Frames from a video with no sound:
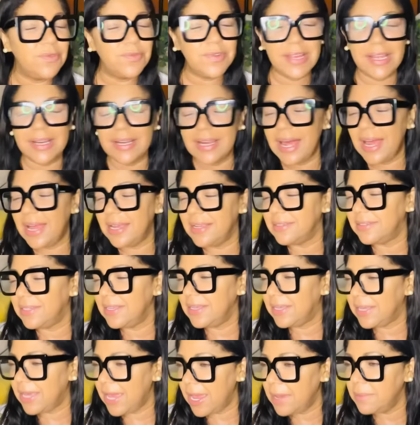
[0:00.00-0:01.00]
realized
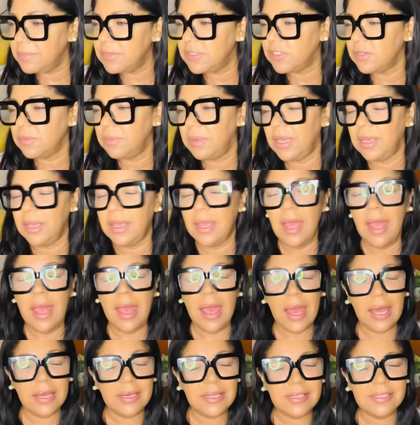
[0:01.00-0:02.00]
he came to me
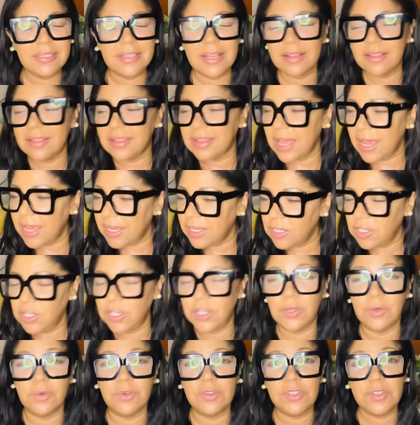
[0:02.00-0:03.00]
and he said, thank
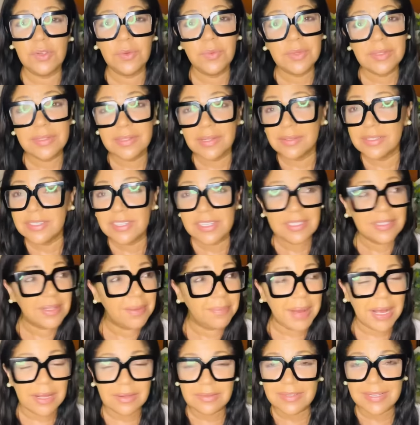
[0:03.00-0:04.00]
you. She was, she's
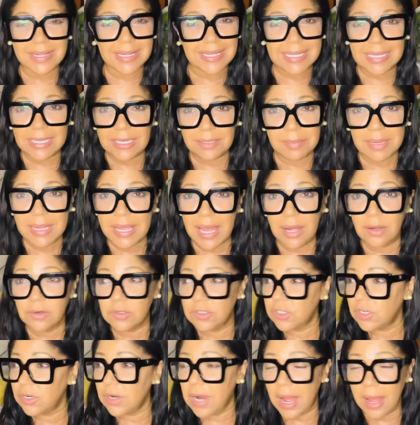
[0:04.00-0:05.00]
about to clean me
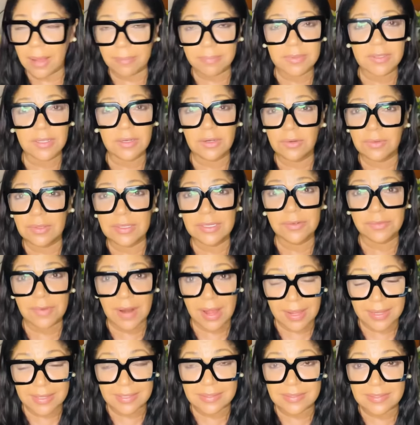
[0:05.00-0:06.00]
out. You're absolutely
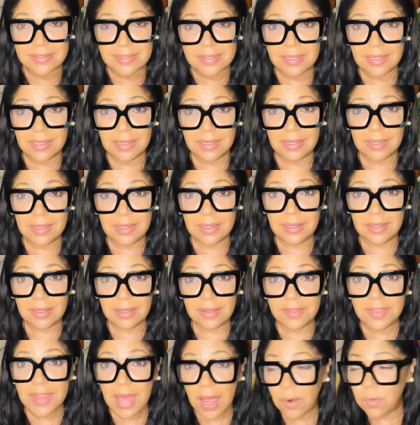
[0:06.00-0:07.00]
right.
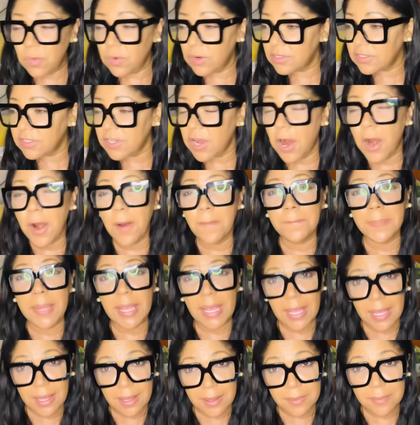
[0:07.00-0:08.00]
That was her
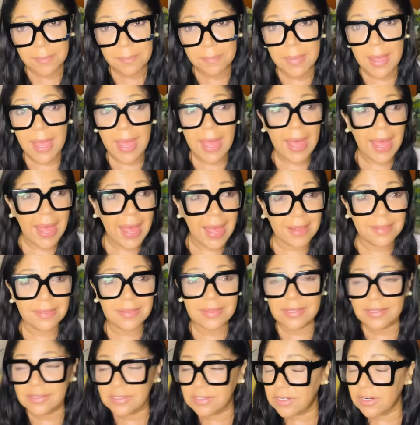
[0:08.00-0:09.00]
pimp and
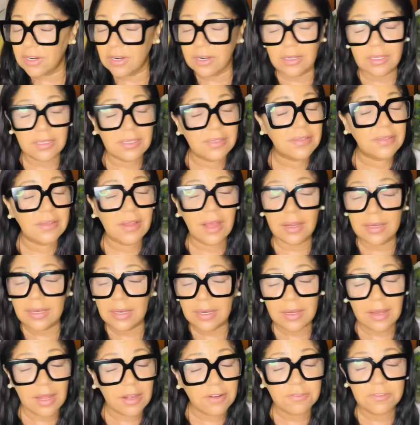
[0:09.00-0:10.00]
this girl is not
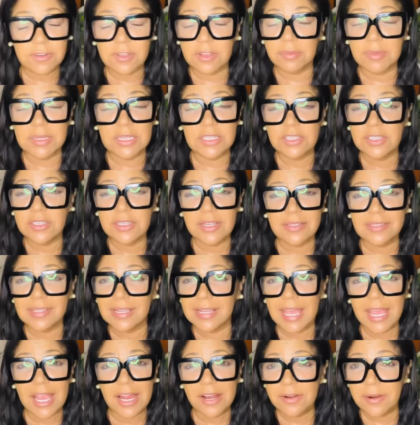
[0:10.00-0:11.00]
in love with me. She doesn't
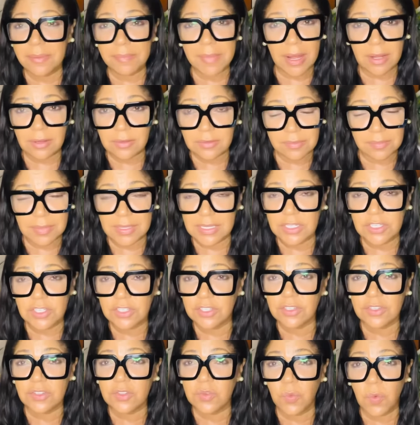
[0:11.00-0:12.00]
care about me. She
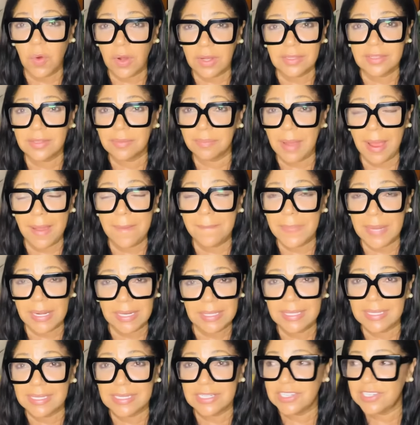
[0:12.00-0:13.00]
just wants my
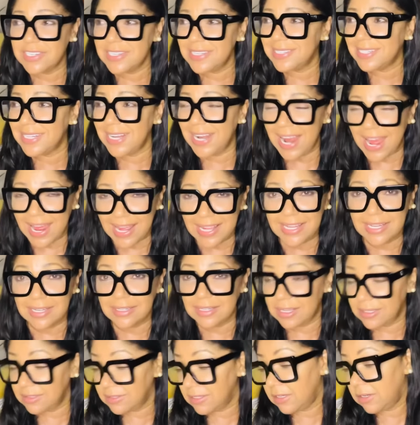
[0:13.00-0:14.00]
money and she's lying.
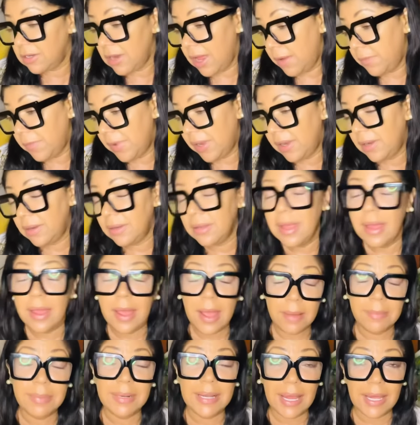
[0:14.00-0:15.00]
I said, well,
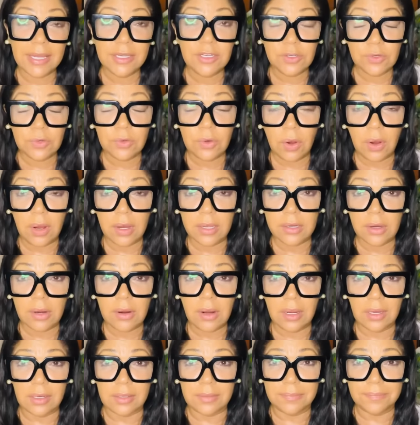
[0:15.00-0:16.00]
I'm glad you caught
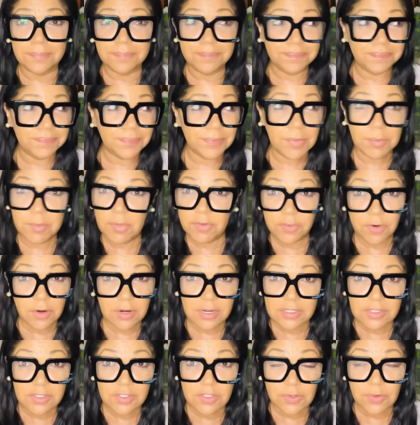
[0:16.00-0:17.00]
on
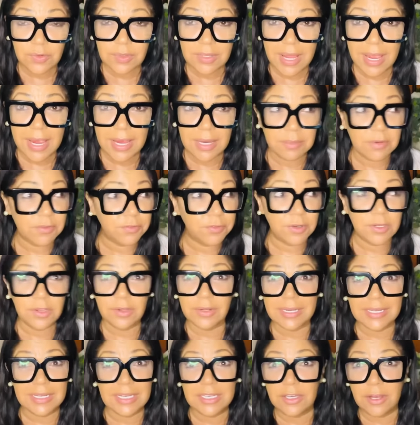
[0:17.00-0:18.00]
before it's too late, before you
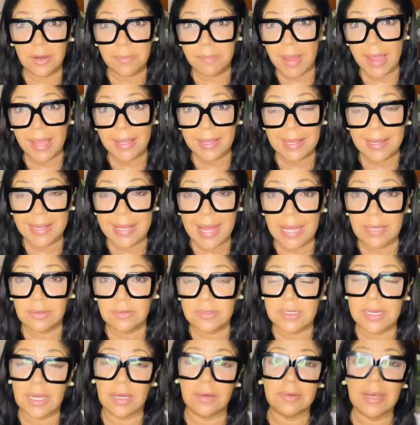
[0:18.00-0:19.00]
clean your bank
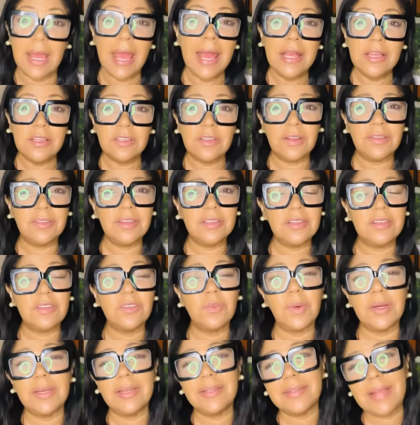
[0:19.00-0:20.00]
account out. So this is
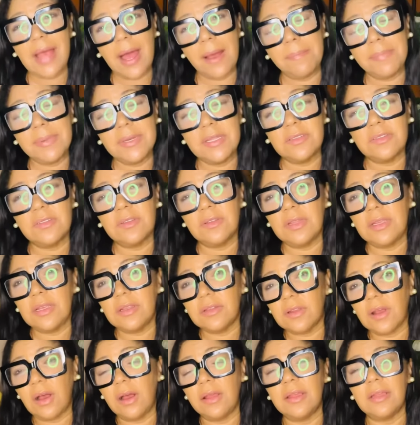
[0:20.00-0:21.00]
what is happening to
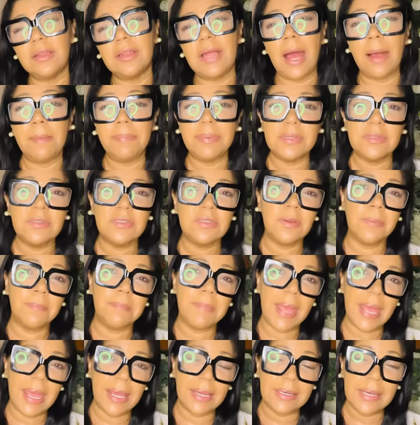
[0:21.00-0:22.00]
these, uh, it happens to
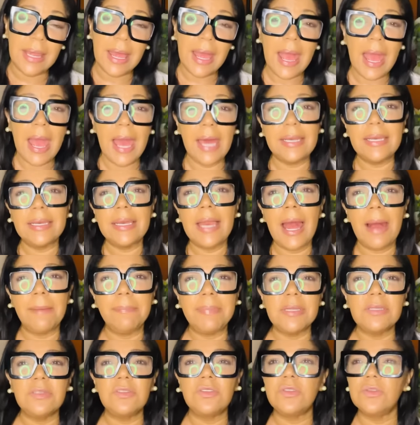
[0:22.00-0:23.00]
men and it
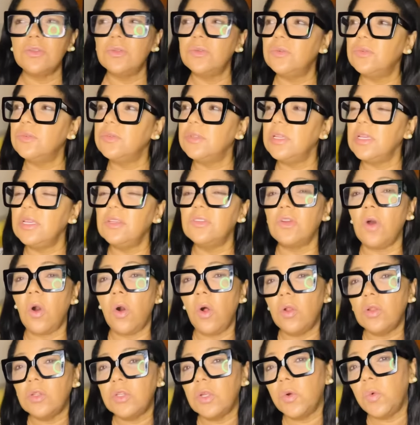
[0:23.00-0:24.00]
happened to these
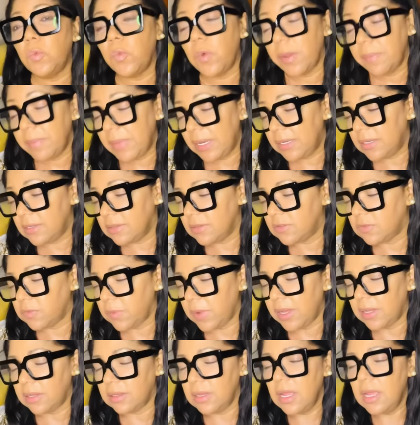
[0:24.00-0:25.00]
older women as
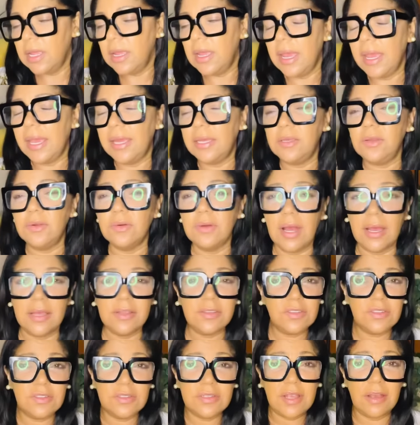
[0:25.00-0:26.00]
well. And you
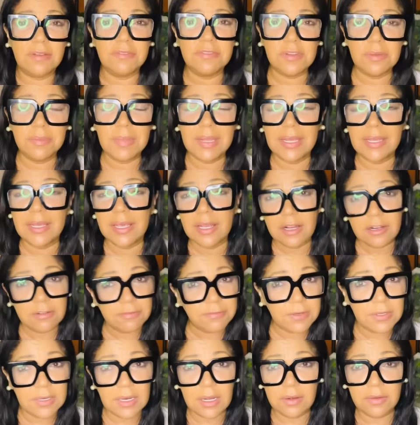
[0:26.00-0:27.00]
guys just have to be
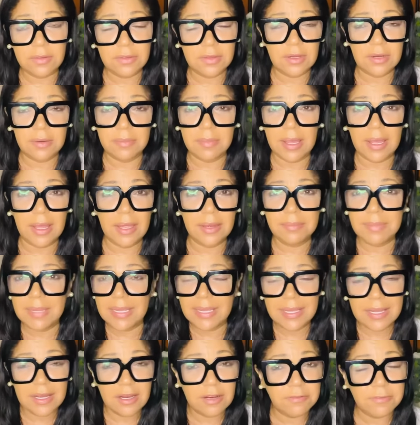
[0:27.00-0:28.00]
careful out there, man. Be
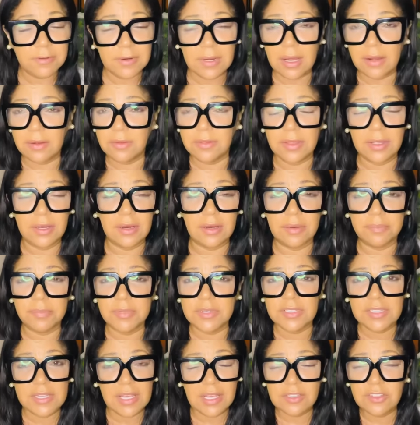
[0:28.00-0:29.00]
careful out there.
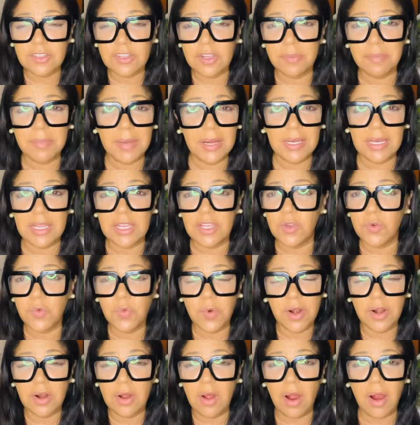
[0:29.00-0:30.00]
Protect your money. You
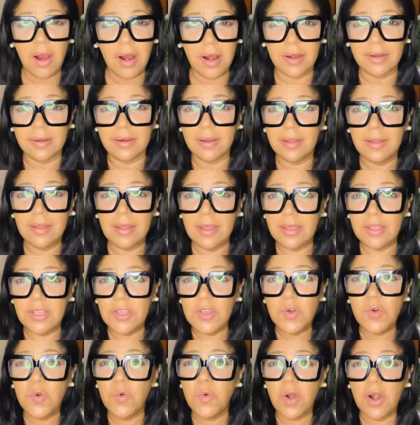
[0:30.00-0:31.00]
work hard.
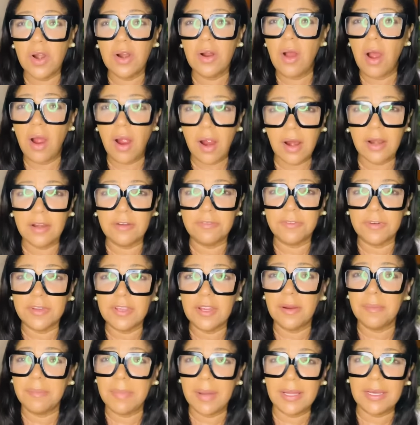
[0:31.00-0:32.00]
You work hard for
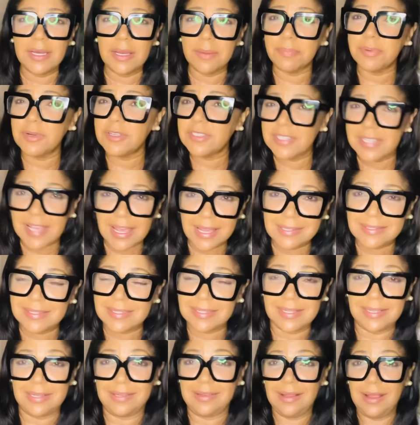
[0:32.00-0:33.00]
your money. Protect
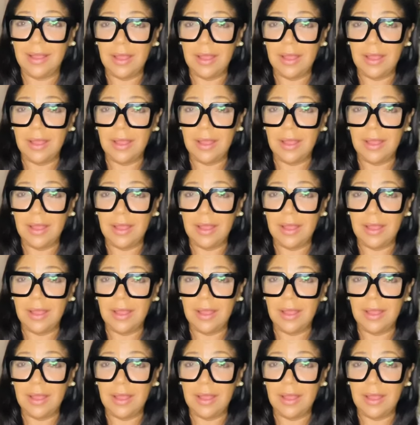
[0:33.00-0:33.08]
it.